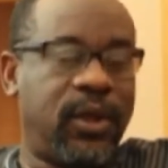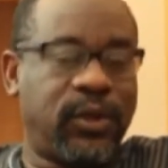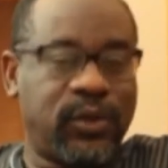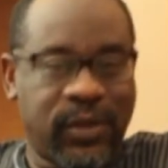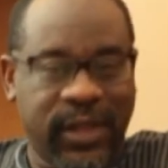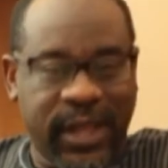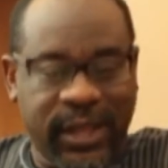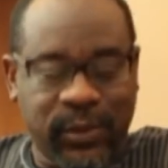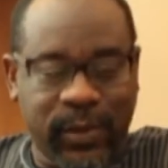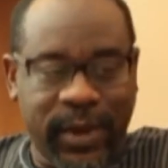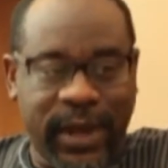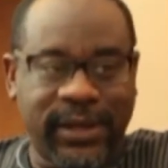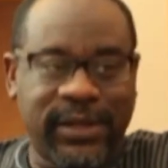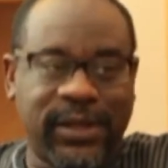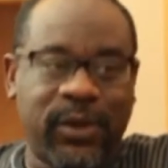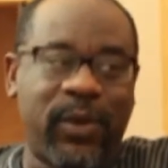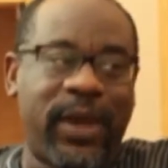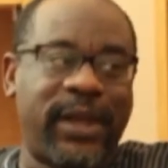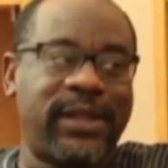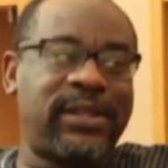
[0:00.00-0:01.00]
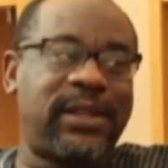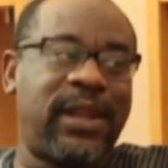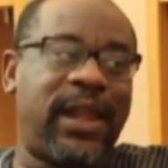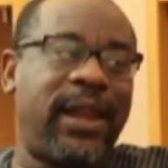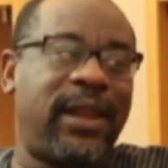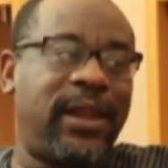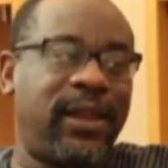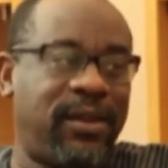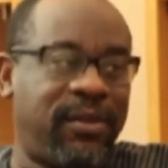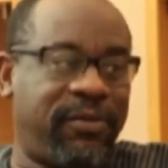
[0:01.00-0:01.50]
So that's why I say we're a
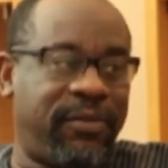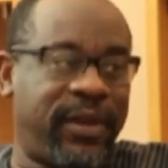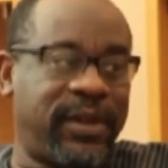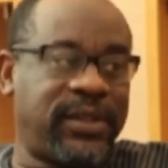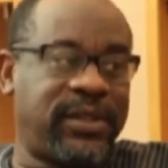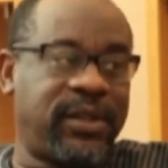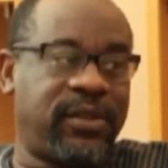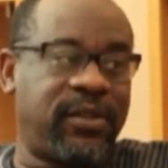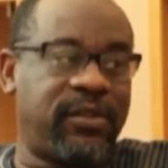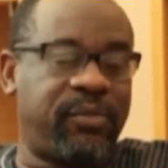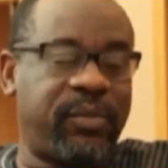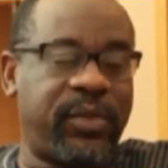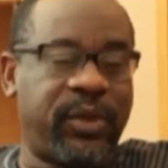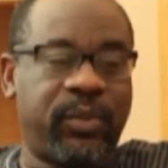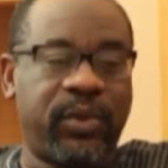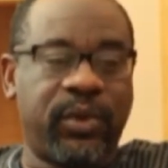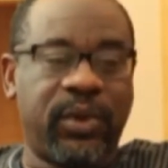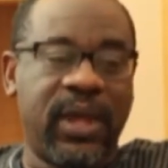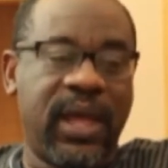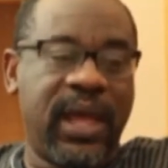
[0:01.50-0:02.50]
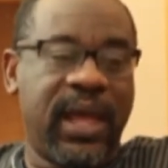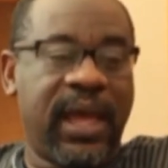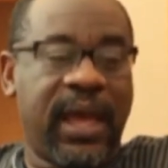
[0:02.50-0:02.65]
slightly different set of people.